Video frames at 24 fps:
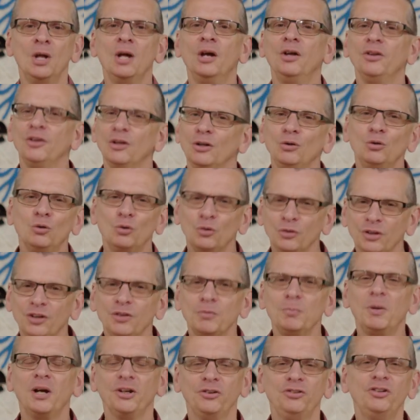The Lord is
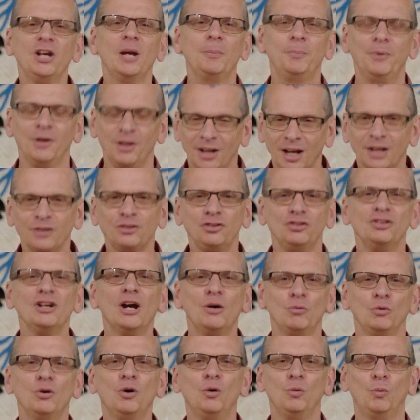my shepherd, I shall
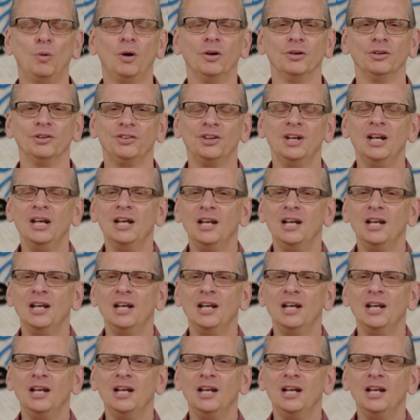not want.